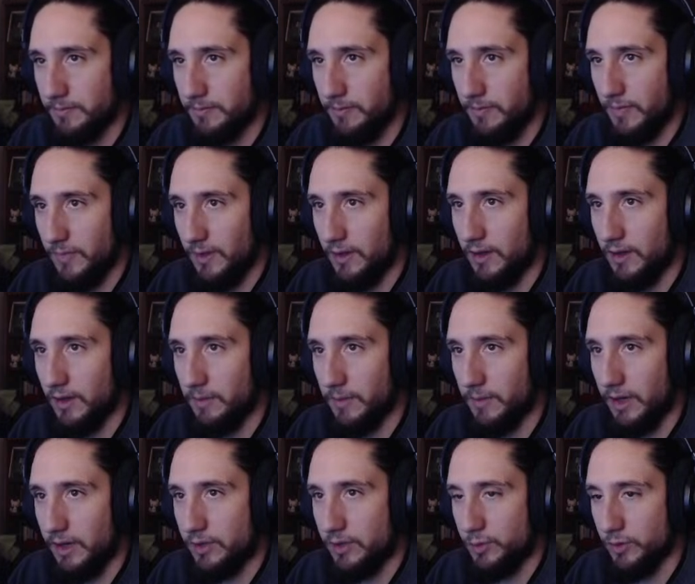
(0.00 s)
I
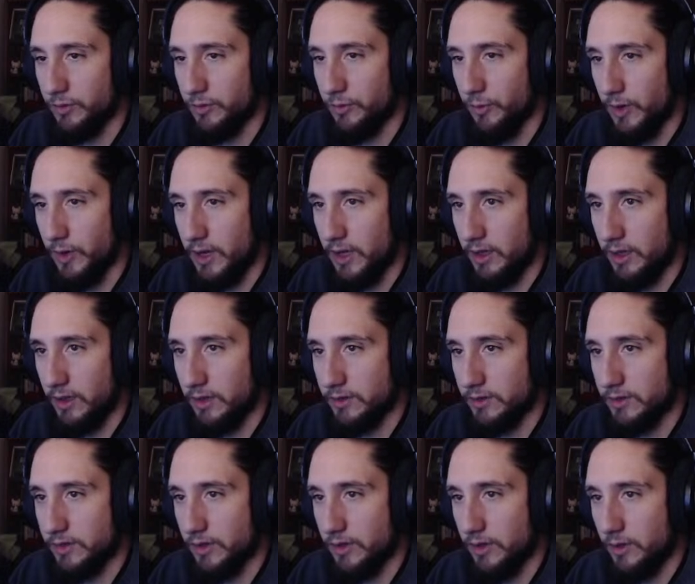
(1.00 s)
guess we're freeing it,
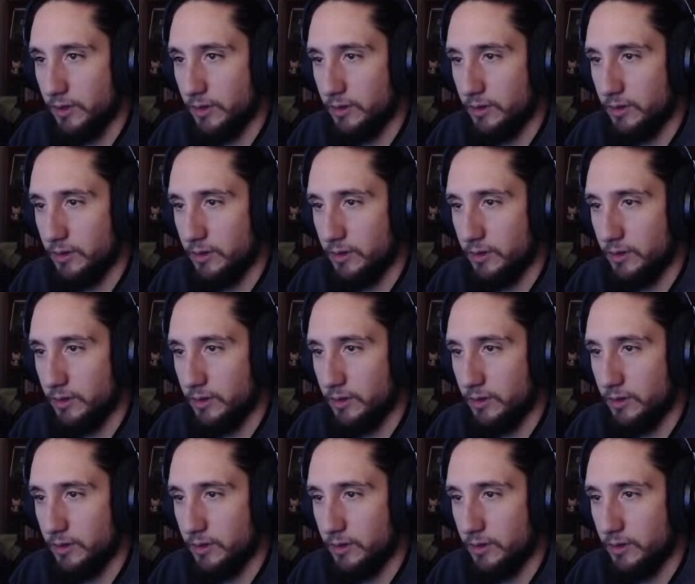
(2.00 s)
so